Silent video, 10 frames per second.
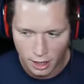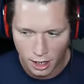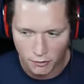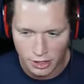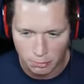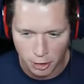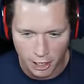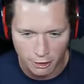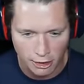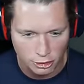of this
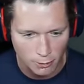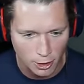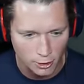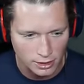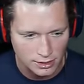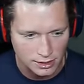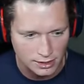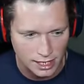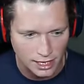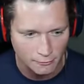Playgrounds mode is,
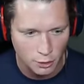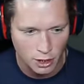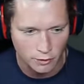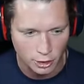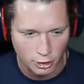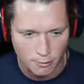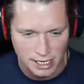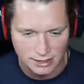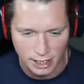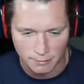is like, if you have a little
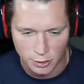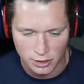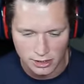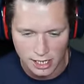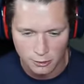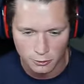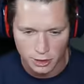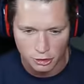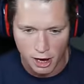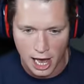mess up, you just hit
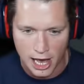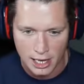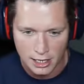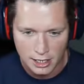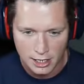retry,